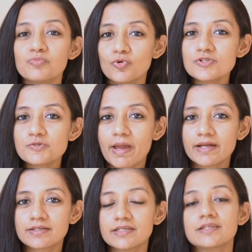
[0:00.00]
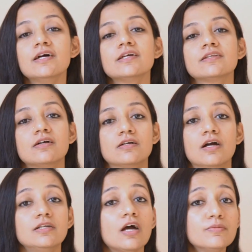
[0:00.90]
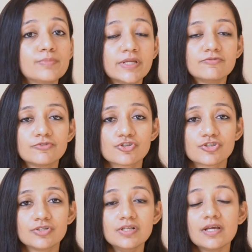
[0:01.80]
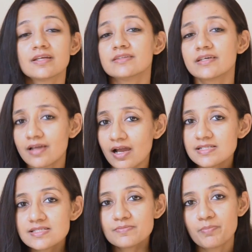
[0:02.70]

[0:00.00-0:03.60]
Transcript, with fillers: most bacteria in our gut are beneficial, there are some